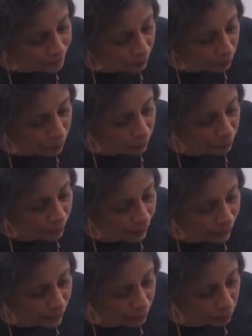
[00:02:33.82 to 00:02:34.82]
going to
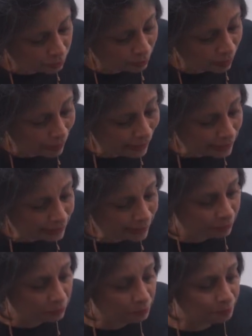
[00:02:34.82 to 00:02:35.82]
bring out my weighing
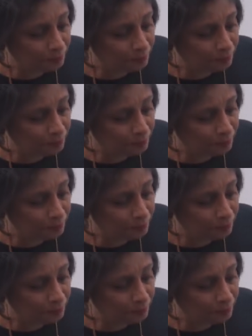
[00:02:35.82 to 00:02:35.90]
scale,